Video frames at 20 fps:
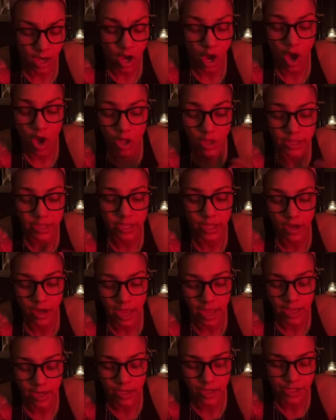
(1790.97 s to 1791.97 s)
calling
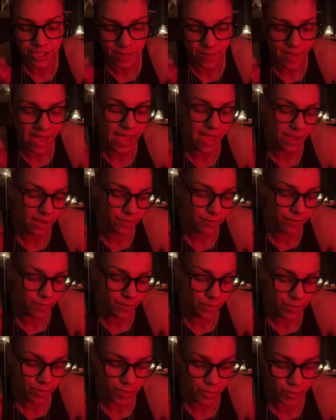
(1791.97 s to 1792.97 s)
your energy back
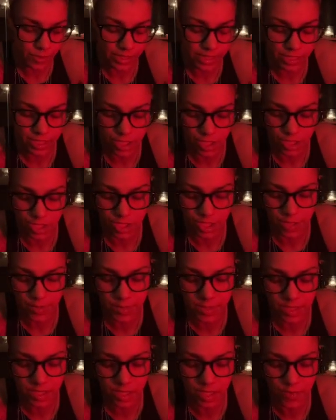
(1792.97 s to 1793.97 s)
from those
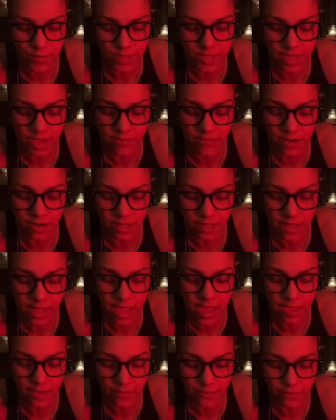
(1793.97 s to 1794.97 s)
relationships that you've severed in
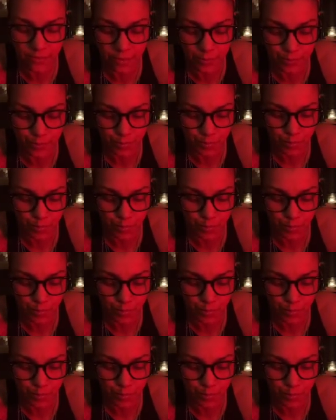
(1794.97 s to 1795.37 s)
life.